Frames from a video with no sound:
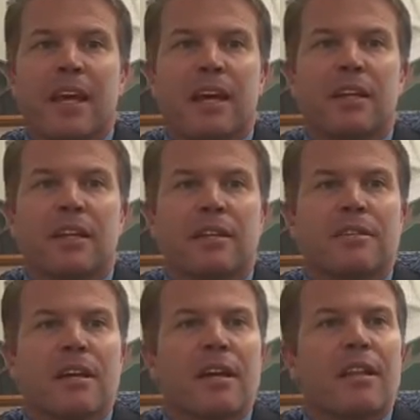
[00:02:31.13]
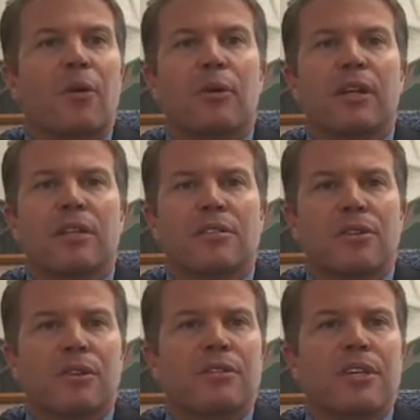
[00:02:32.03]
and it is that we need
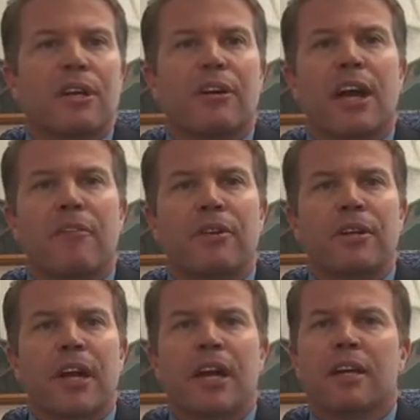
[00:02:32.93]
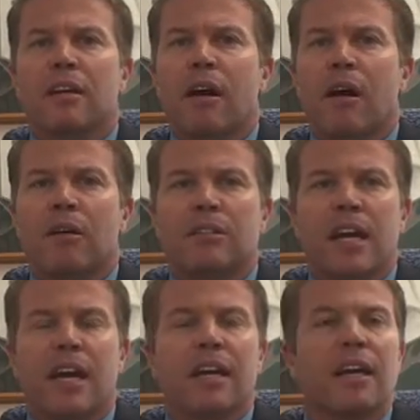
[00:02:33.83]
students here every day, all
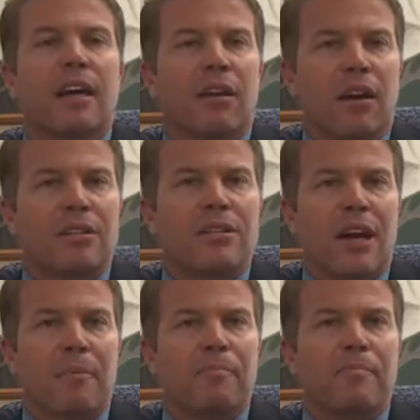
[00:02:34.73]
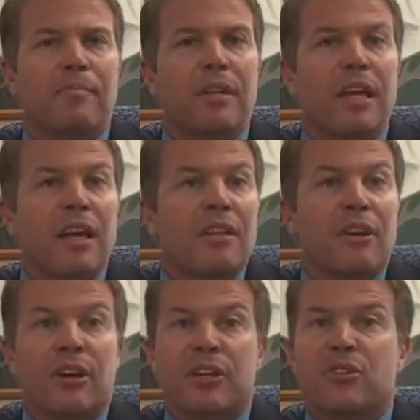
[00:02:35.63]
day, and on time.
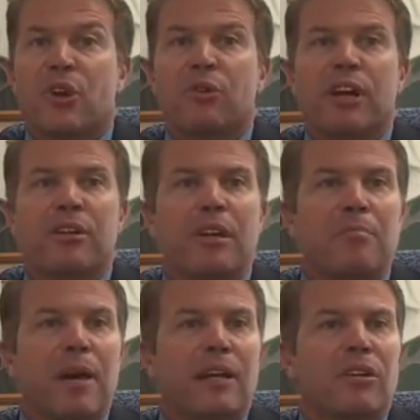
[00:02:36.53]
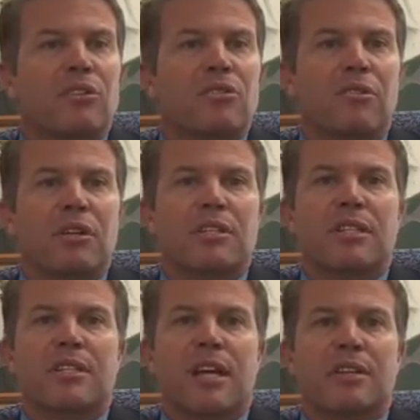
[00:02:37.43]
There is no greater impact on student
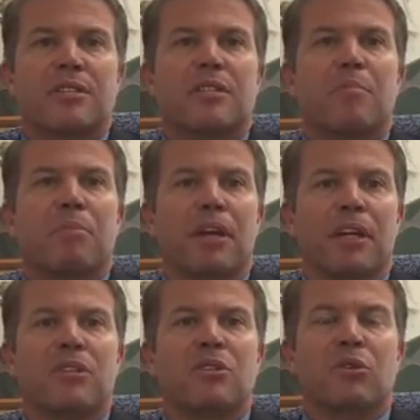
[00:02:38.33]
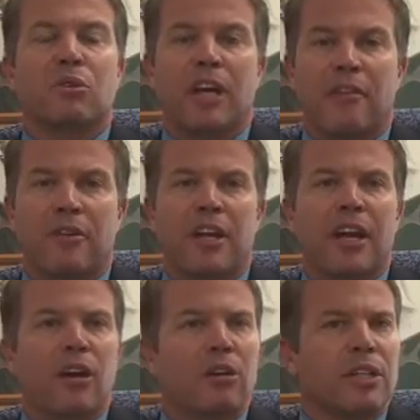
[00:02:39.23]
success than being at school every day,
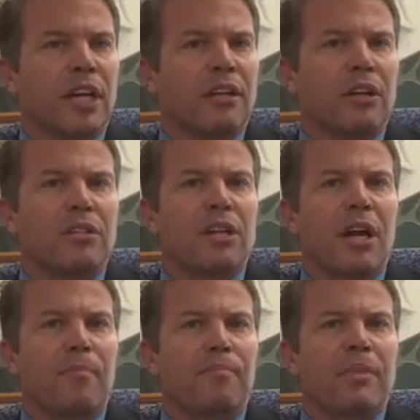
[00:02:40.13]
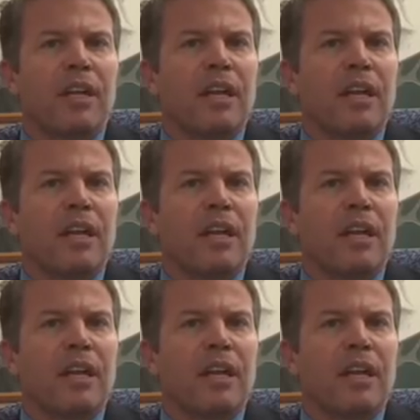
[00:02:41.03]
all day, and on time.